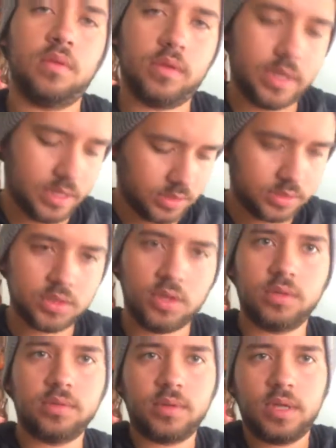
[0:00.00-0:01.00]
Okay,
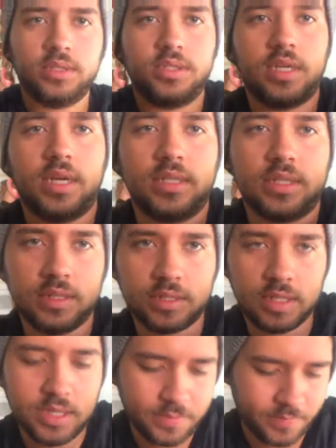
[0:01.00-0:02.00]
so as you guys can
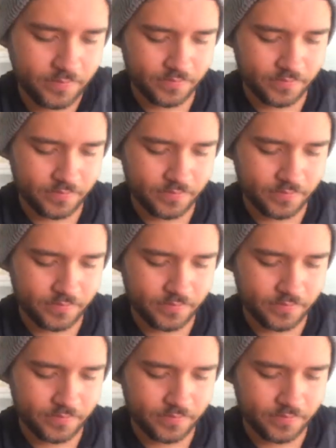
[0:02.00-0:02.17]
see,